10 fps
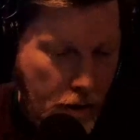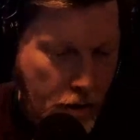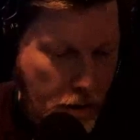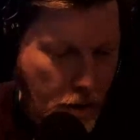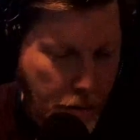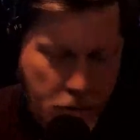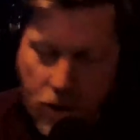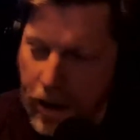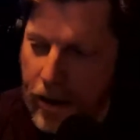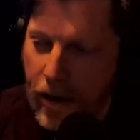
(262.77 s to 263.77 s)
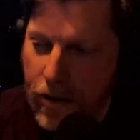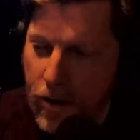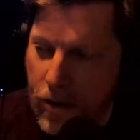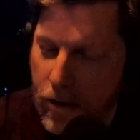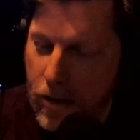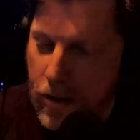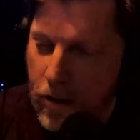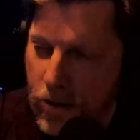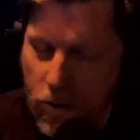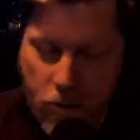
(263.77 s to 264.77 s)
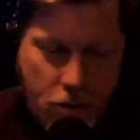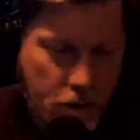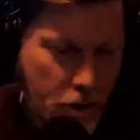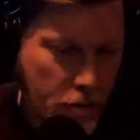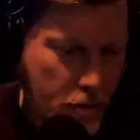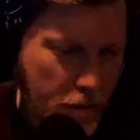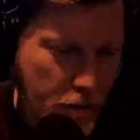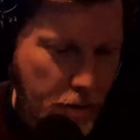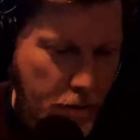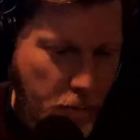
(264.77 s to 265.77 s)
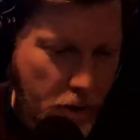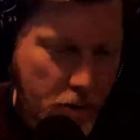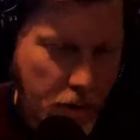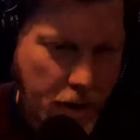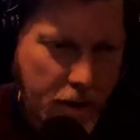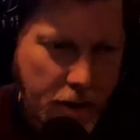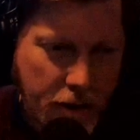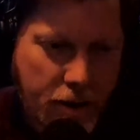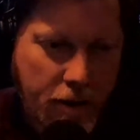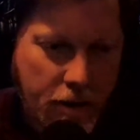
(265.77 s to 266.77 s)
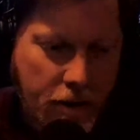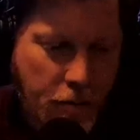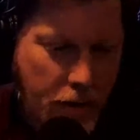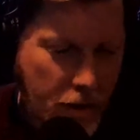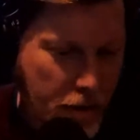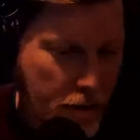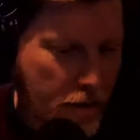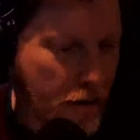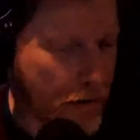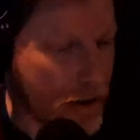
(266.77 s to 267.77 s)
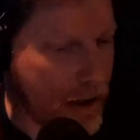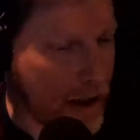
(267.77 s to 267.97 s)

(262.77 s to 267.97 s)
And I'm gonna try to get down there in June to see you in Brunswick. Love to see that.